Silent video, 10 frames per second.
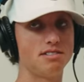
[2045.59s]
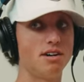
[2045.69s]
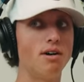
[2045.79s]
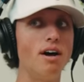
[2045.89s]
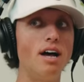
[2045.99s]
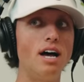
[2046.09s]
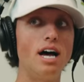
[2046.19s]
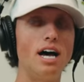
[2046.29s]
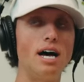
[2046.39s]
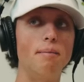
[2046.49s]
So
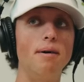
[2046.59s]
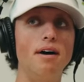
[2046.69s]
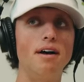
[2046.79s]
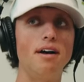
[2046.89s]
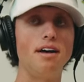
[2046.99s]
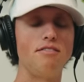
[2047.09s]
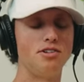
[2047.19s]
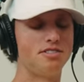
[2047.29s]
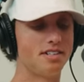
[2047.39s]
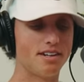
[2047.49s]
um, if you
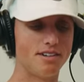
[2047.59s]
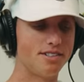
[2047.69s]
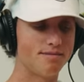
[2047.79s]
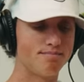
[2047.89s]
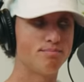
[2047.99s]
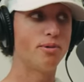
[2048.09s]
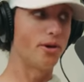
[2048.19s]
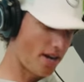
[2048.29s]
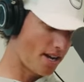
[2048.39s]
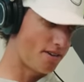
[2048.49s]
sit there and just put
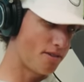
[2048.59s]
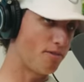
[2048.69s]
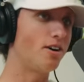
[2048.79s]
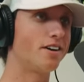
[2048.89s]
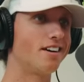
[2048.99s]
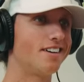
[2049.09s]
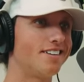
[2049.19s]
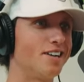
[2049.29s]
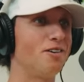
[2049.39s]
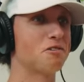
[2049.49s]
your head under the water
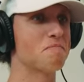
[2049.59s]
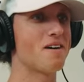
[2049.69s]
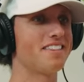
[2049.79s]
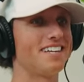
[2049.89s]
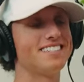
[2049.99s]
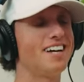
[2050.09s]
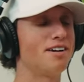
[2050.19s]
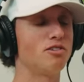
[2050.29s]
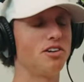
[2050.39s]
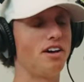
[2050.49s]
and hold your breath, that's not
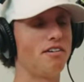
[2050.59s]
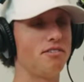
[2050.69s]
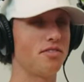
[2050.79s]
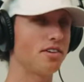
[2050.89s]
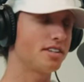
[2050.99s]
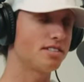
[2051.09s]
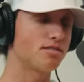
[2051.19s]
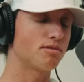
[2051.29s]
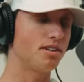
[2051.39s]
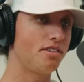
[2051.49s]
a real. I don't feel like that's
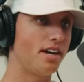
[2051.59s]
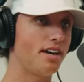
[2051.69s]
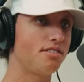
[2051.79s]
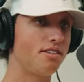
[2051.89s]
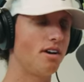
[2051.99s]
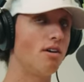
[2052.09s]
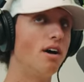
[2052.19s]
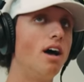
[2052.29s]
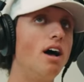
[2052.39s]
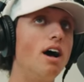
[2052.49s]
a real test. So,
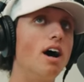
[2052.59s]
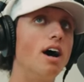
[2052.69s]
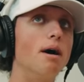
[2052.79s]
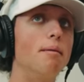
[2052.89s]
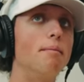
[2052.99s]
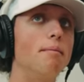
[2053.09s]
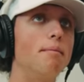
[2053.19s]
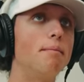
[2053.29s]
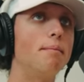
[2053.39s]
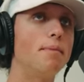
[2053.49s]
um,
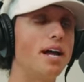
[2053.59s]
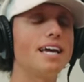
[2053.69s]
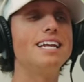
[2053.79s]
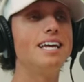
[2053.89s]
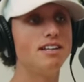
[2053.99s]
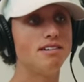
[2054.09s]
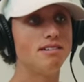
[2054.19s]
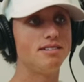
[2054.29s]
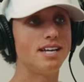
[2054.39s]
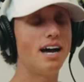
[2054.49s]
but I can
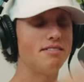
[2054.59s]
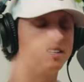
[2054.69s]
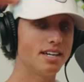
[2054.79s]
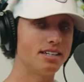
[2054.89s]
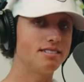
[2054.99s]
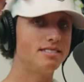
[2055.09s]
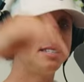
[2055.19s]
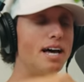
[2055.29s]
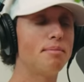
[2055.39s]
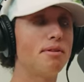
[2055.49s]
diving like
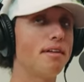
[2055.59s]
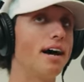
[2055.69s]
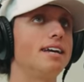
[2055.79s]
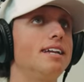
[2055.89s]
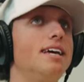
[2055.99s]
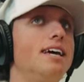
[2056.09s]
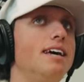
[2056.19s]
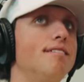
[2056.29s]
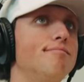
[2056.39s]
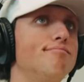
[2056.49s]
depth. I can
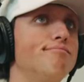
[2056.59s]
hit.